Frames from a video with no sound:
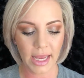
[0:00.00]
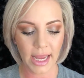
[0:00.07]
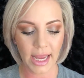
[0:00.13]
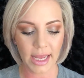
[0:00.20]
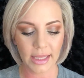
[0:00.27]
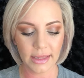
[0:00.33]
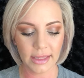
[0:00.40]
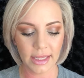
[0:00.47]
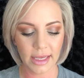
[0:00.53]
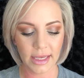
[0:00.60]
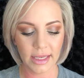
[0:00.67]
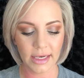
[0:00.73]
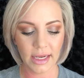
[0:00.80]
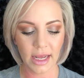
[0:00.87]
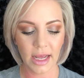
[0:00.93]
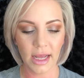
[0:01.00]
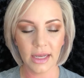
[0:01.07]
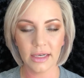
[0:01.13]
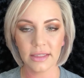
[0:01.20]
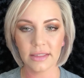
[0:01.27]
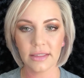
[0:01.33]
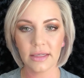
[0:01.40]
and then
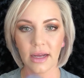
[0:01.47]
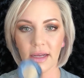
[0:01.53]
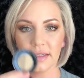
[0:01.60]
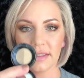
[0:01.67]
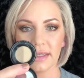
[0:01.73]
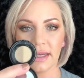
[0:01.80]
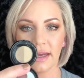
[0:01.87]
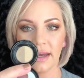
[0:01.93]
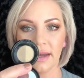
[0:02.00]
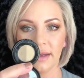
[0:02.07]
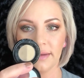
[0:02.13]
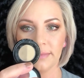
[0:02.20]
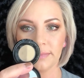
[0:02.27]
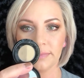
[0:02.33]
Anastasia